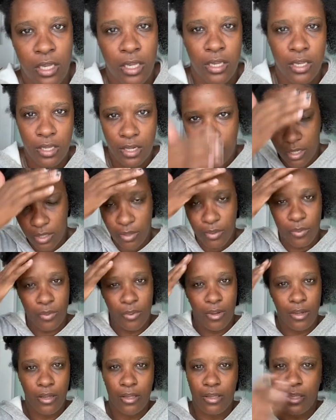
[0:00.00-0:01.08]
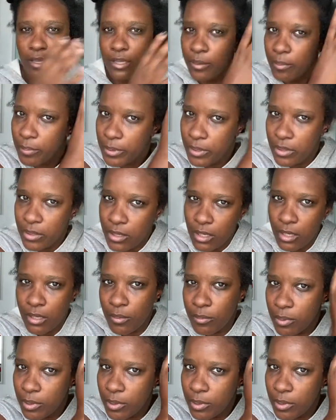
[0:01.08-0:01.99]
And I don't want like buildup.